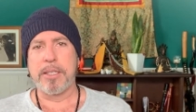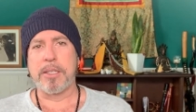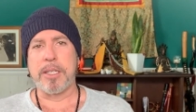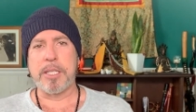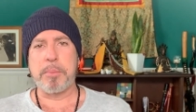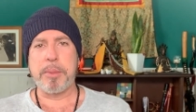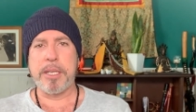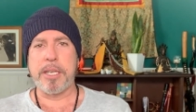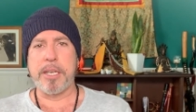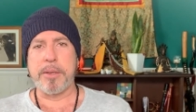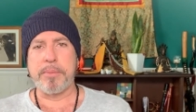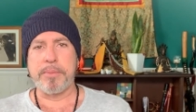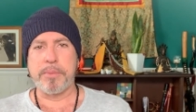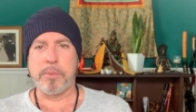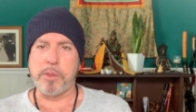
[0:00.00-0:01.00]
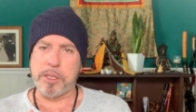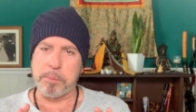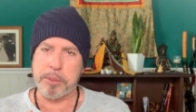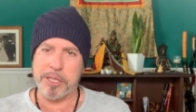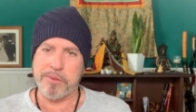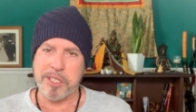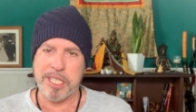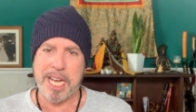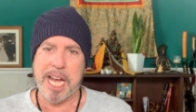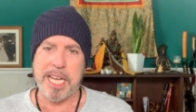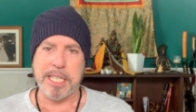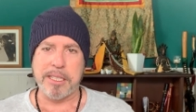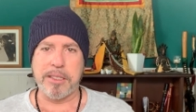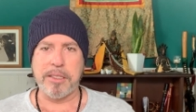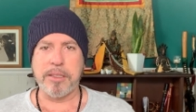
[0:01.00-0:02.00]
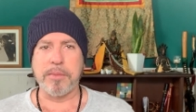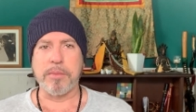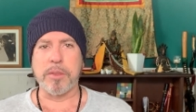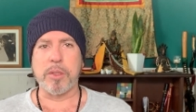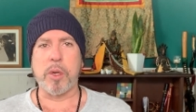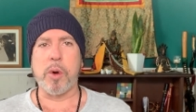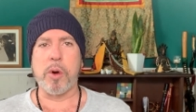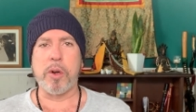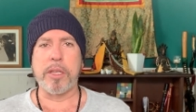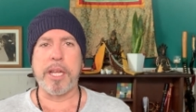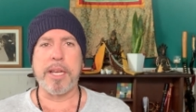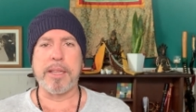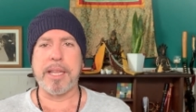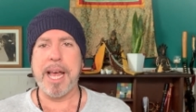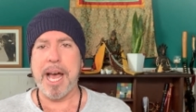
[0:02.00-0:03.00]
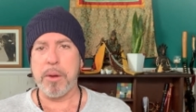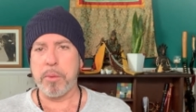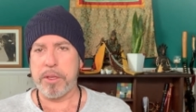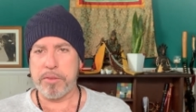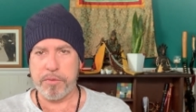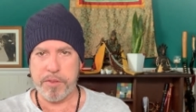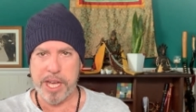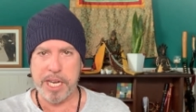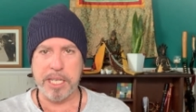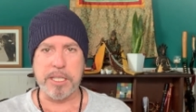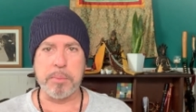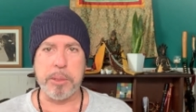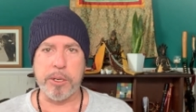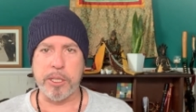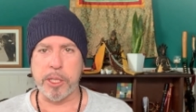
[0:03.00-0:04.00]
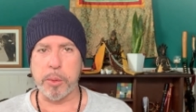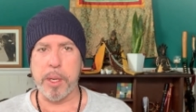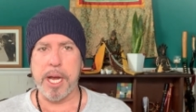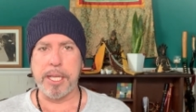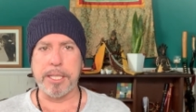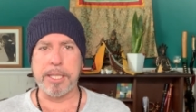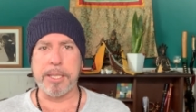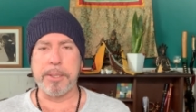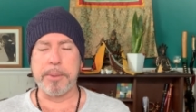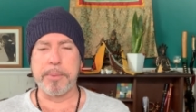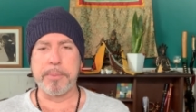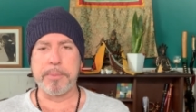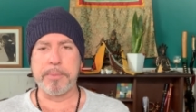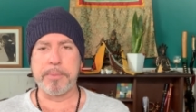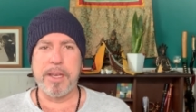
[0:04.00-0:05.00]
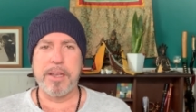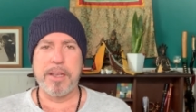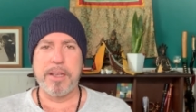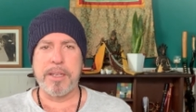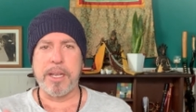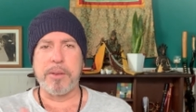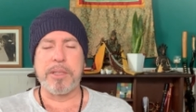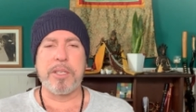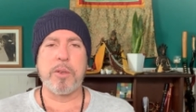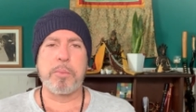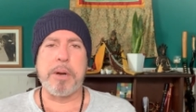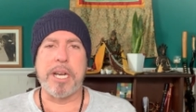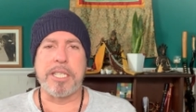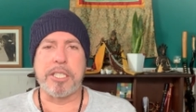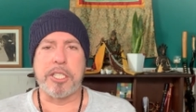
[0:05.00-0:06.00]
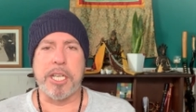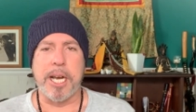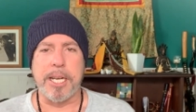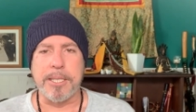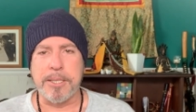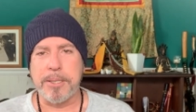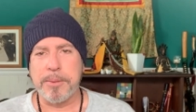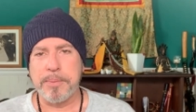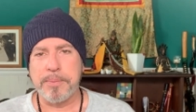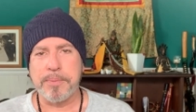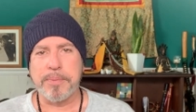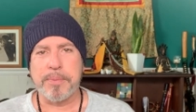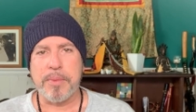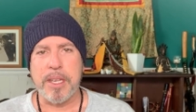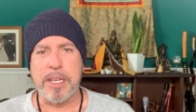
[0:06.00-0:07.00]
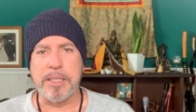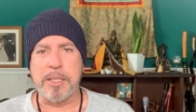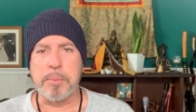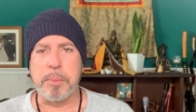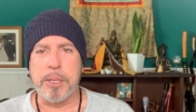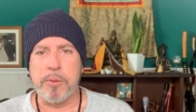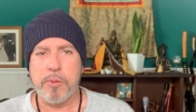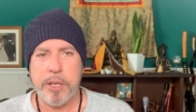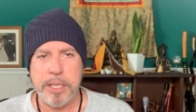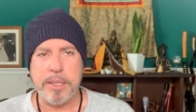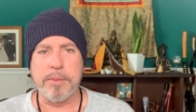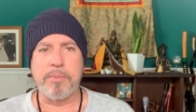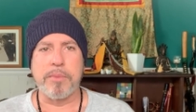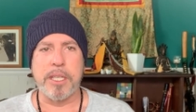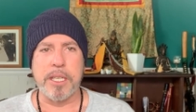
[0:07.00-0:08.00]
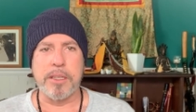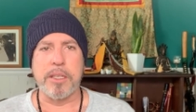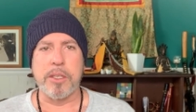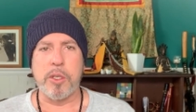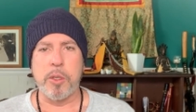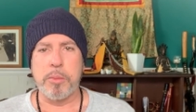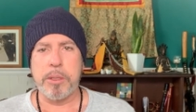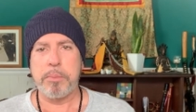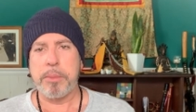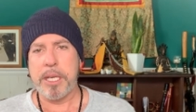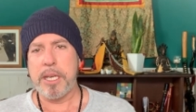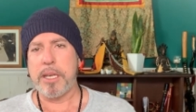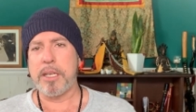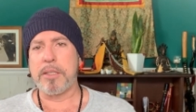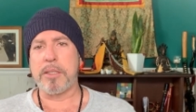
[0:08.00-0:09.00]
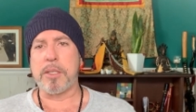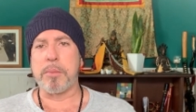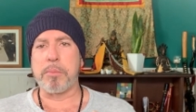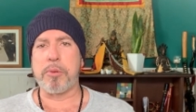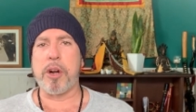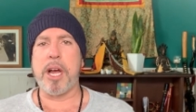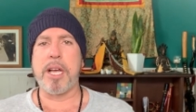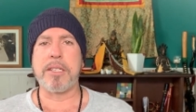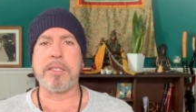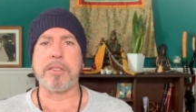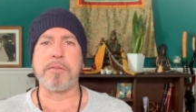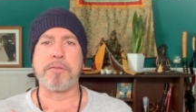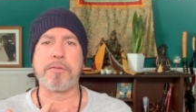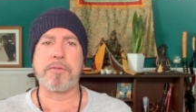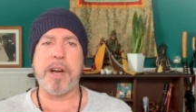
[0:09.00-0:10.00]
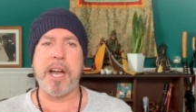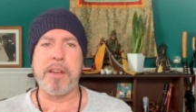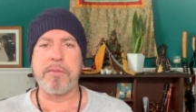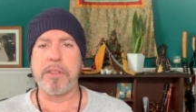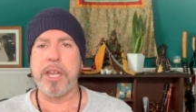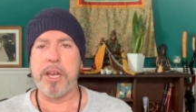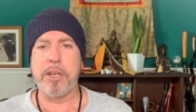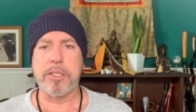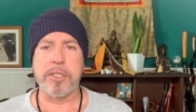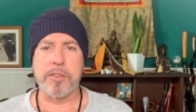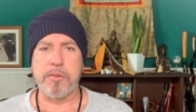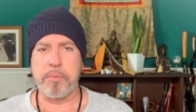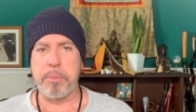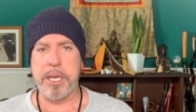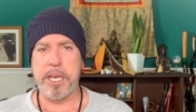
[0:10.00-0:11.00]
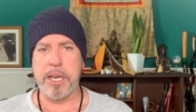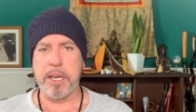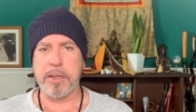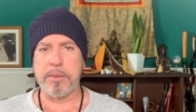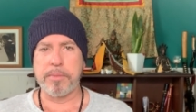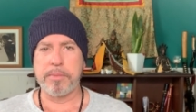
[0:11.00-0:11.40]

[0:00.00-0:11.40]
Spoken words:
So let's begin with a bit of science. Correlate that with Vedic spirituality. Now, in the Upanishads, it's been written that the human being is comprised of 5 layers of being.